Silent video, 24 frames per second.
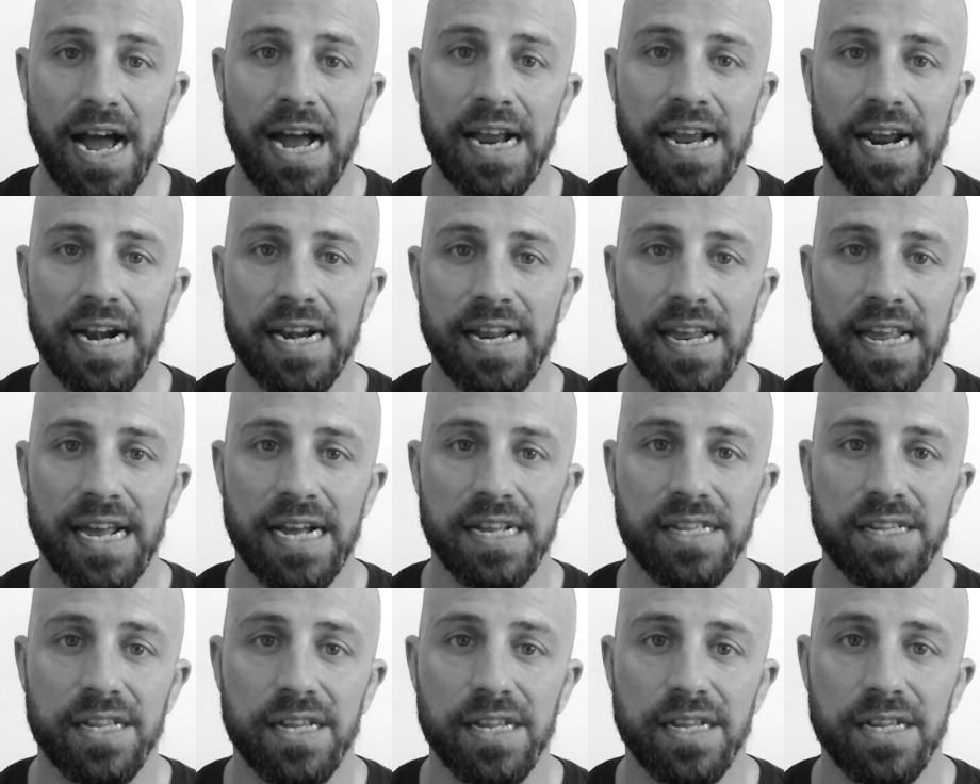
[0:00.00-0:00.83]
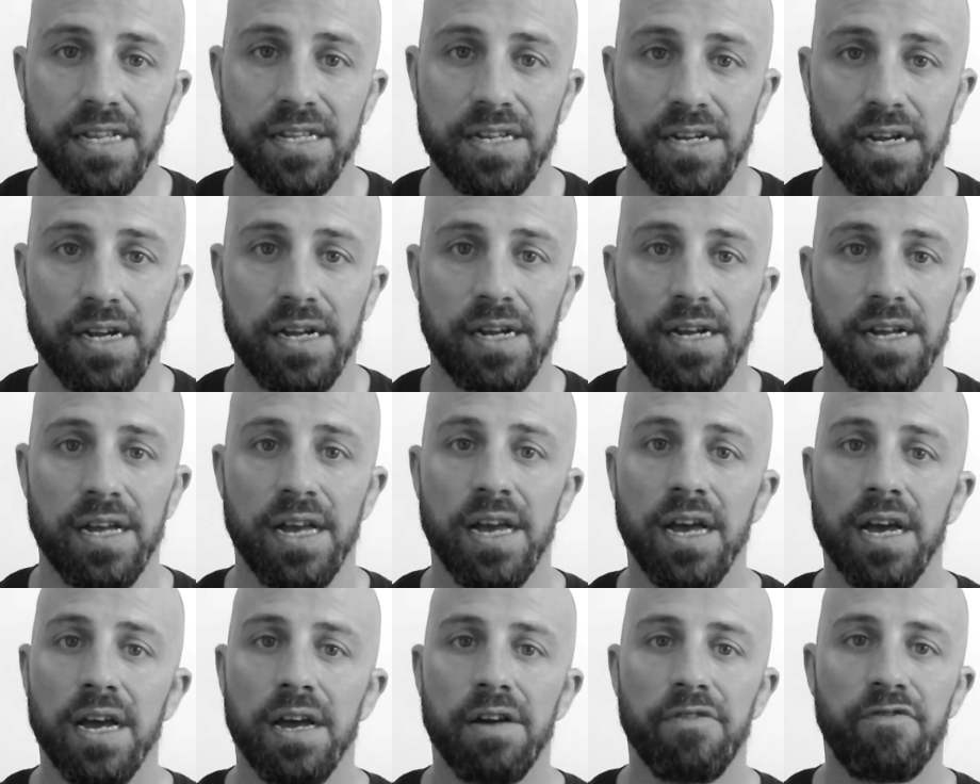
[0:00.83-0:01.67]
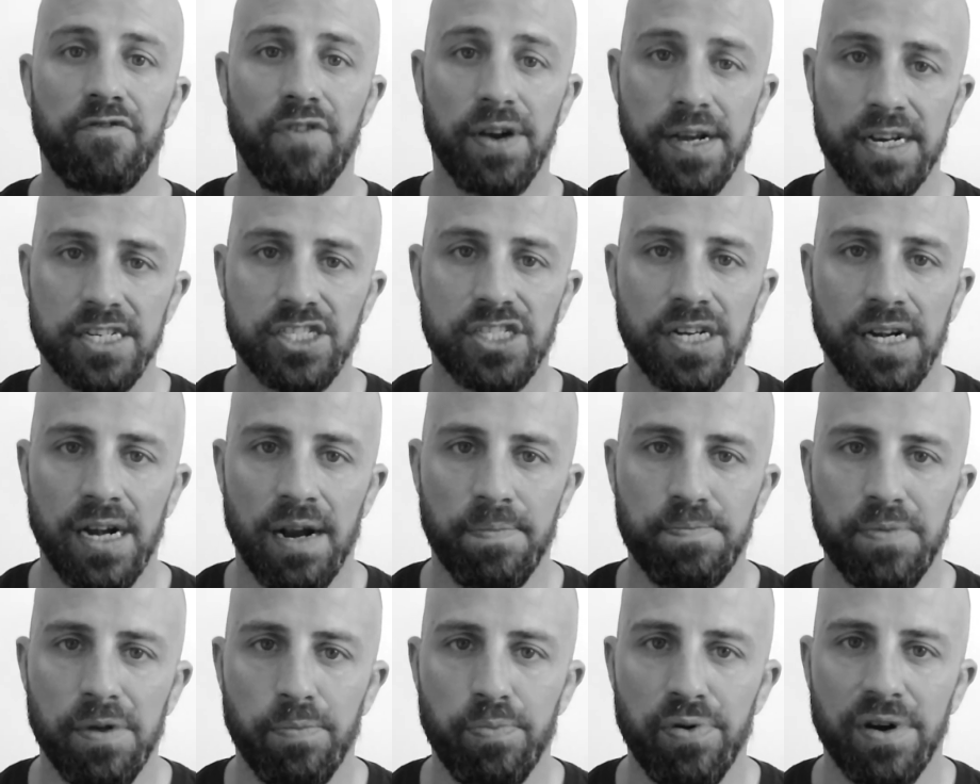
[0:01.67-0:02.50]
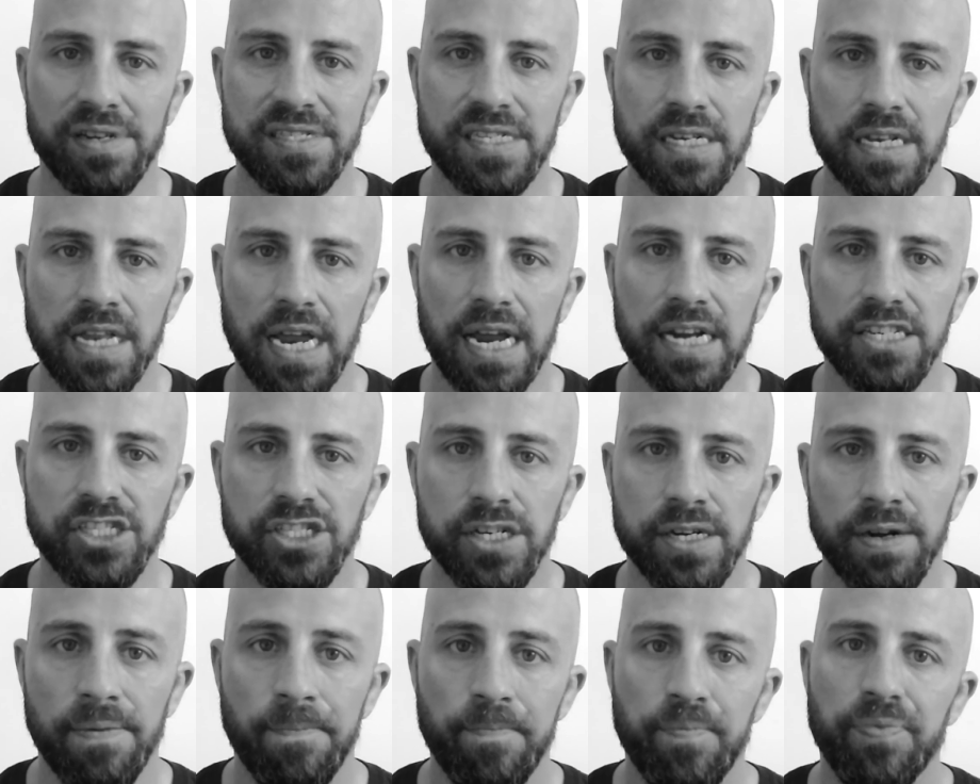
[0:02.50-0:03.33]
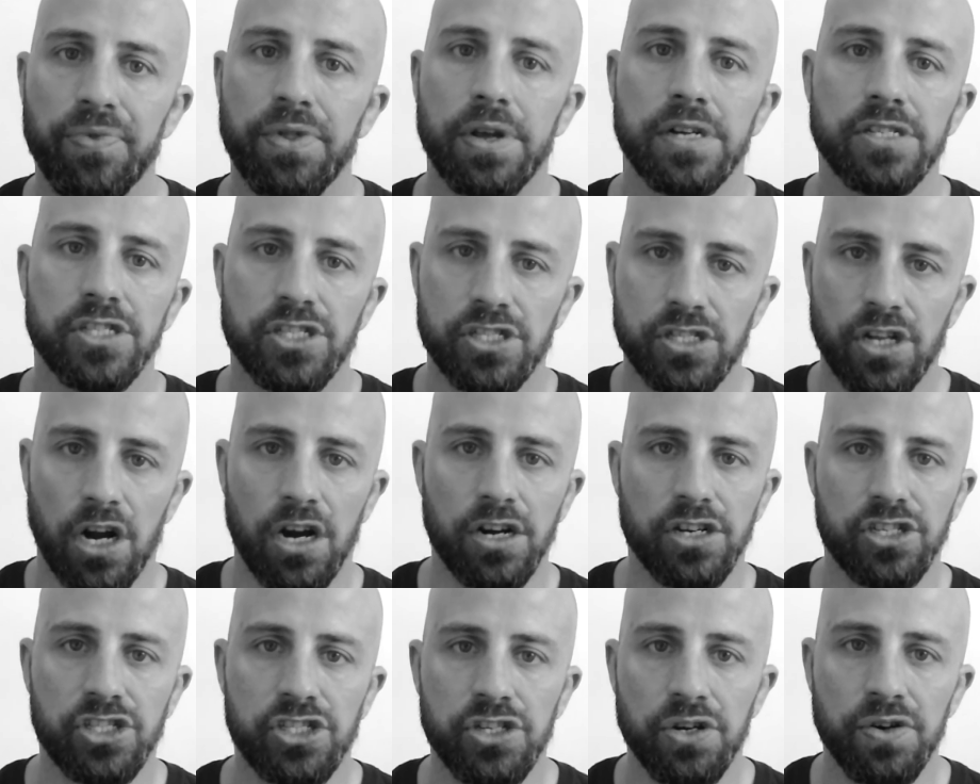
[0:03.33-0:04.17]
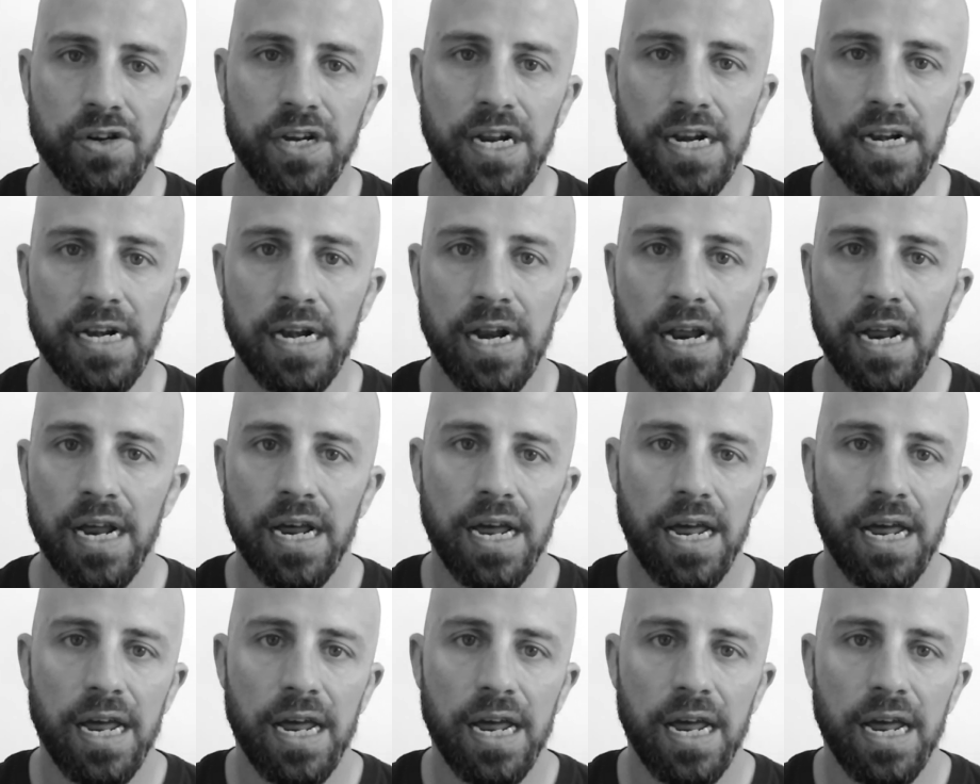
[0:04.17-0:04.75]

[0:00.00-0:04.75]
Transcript: I gotta get to finishing up the presentation, start shooting,